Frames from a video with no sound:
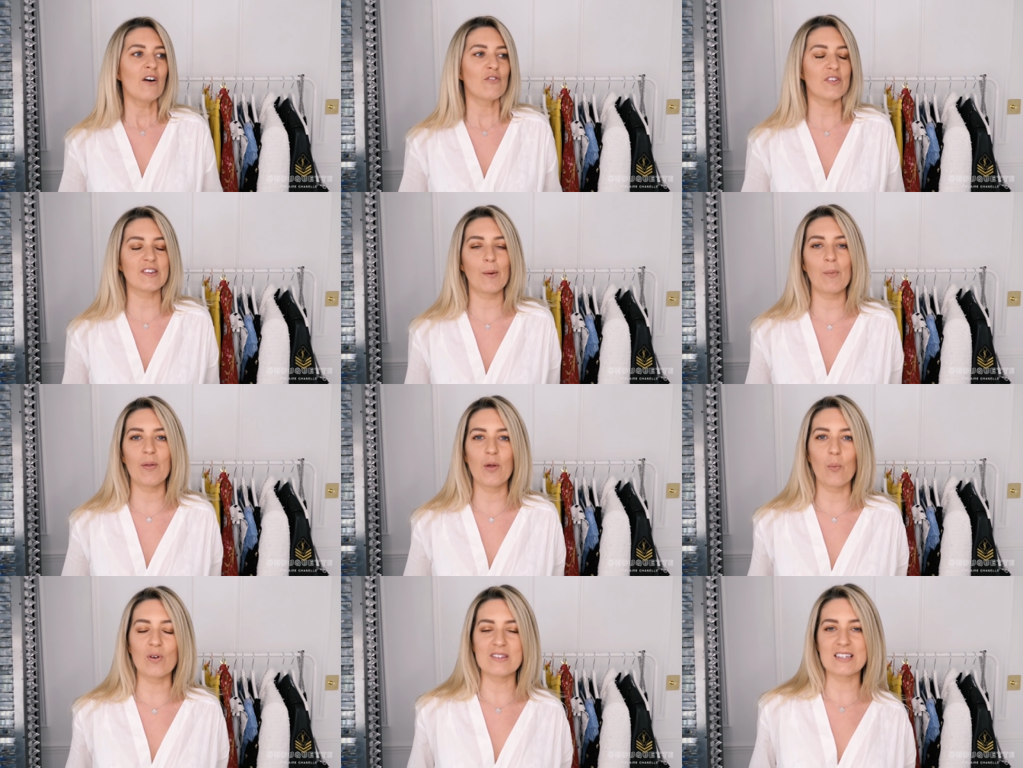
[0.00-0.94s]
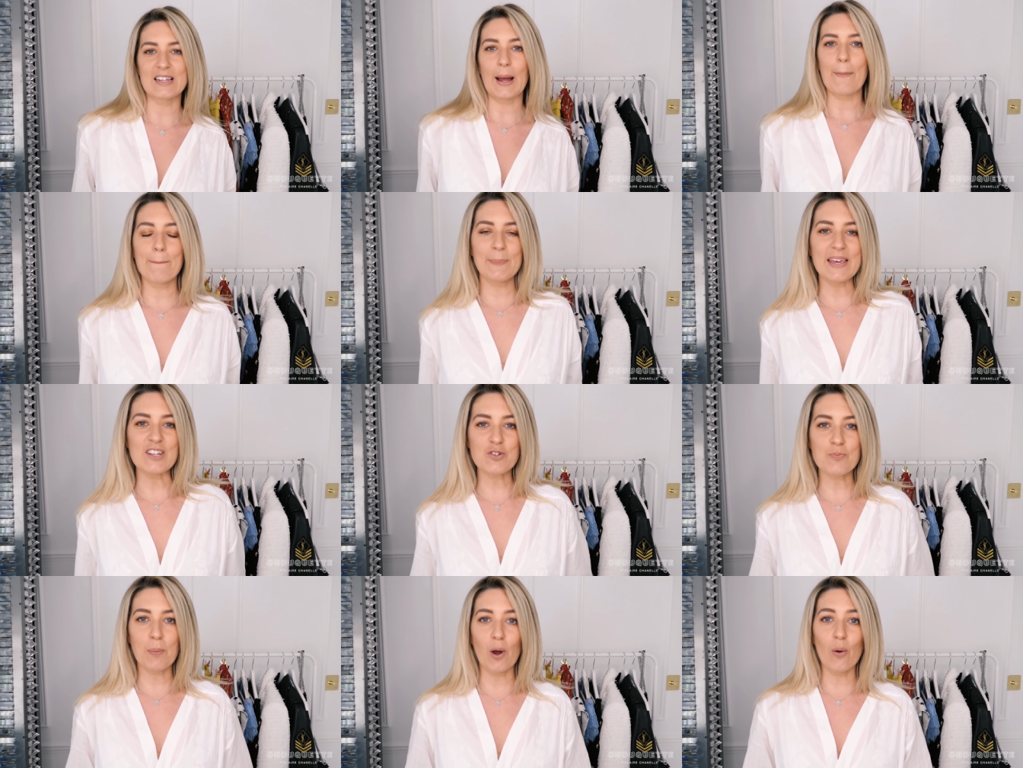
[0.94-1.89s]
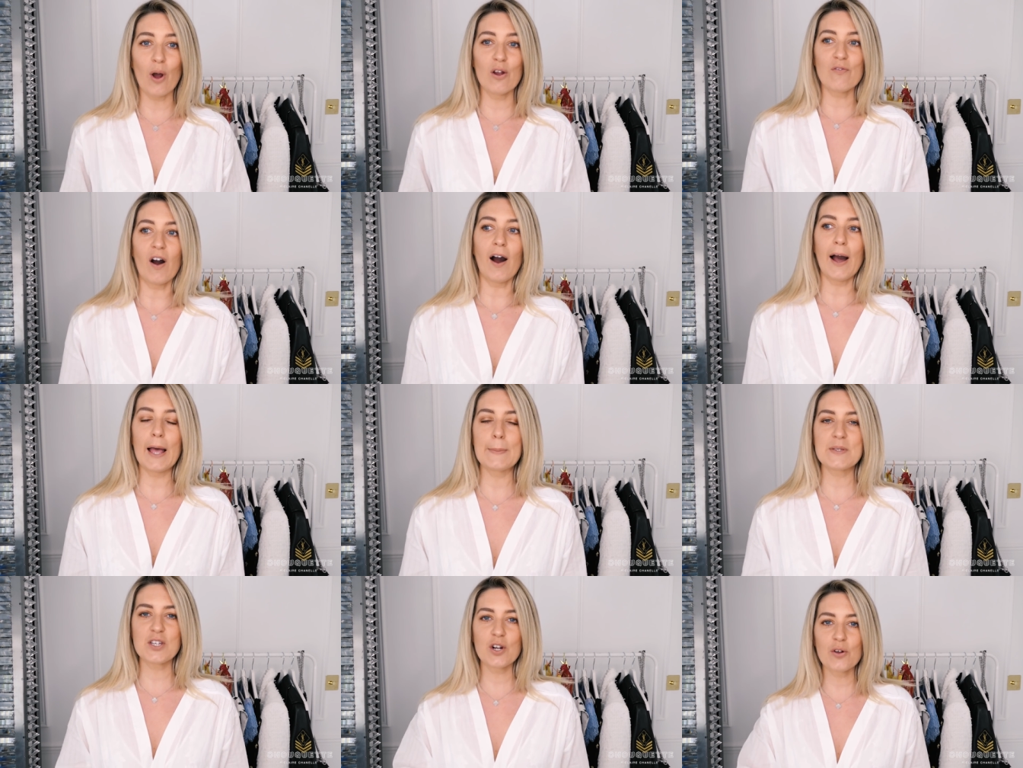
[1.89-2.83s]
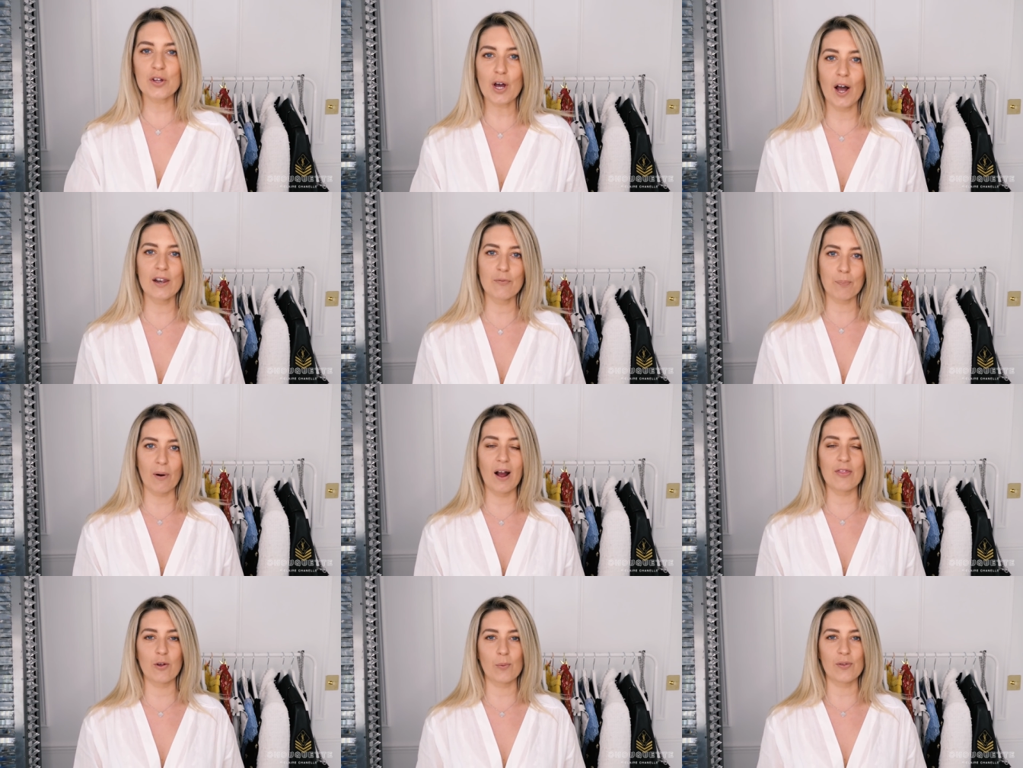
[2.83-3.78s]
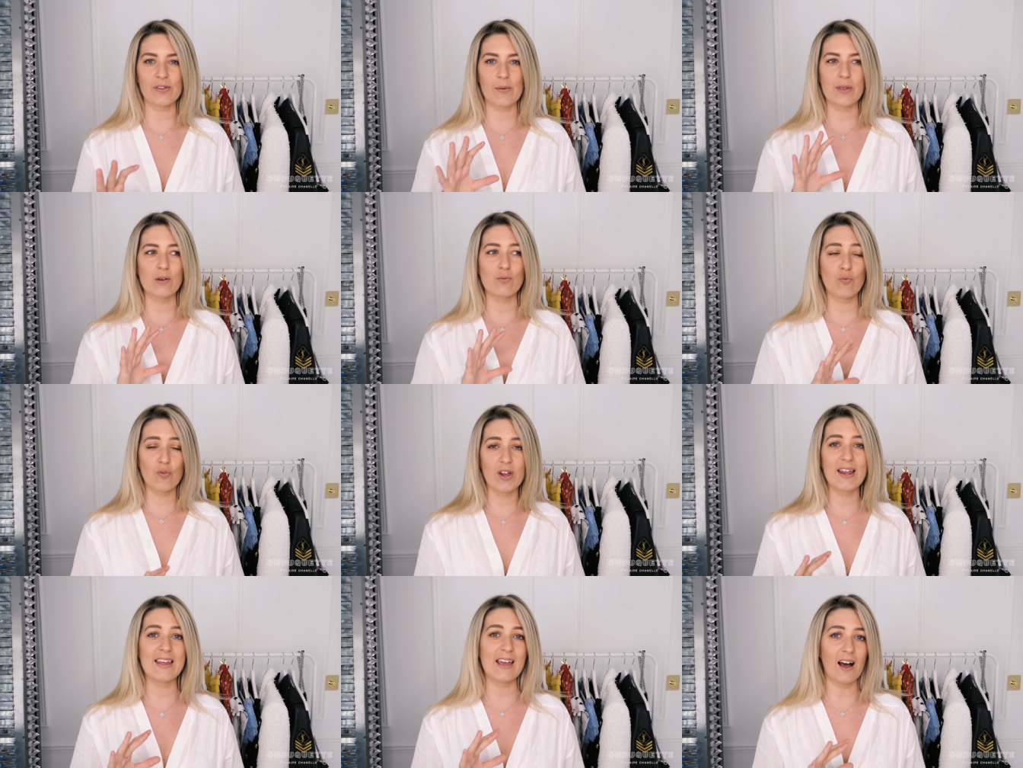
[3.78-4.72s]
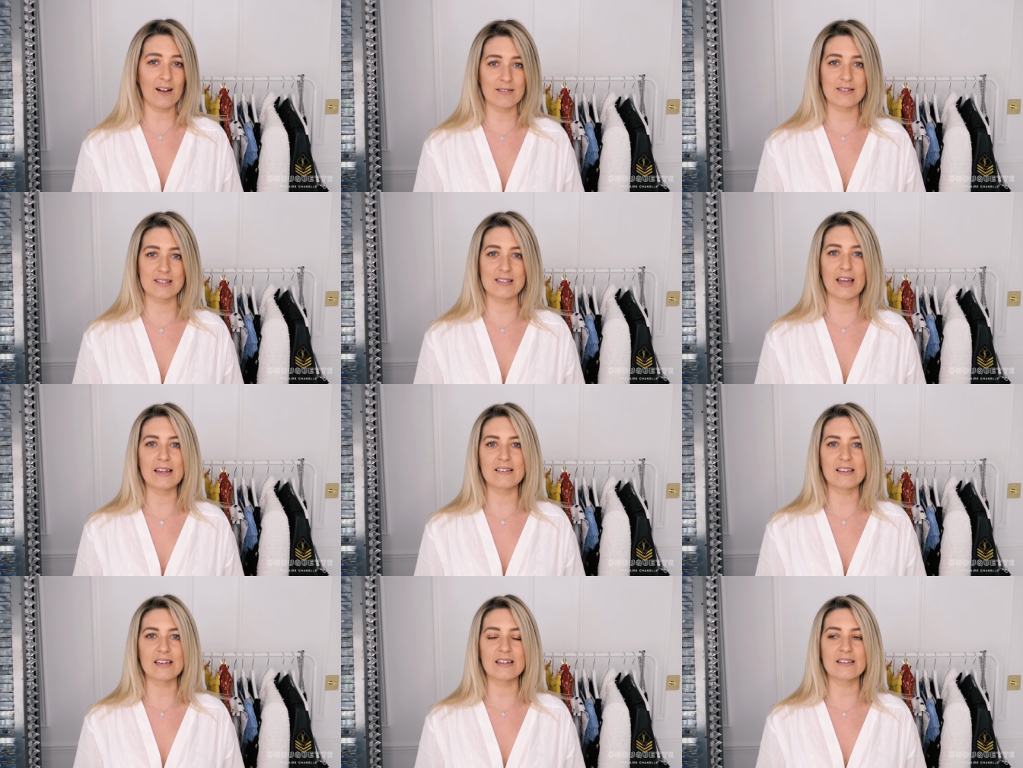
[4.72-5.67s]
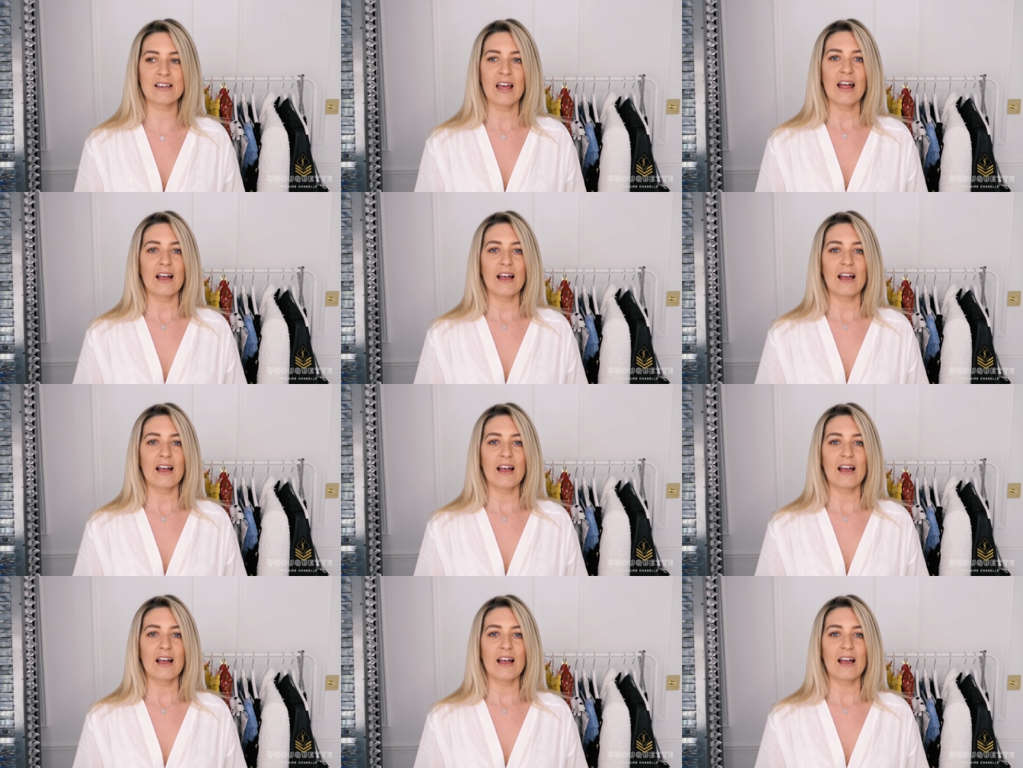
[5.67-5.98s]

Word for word: for someone that wanted like beach boho vibes, you know, the kind of bride that wants something really understated.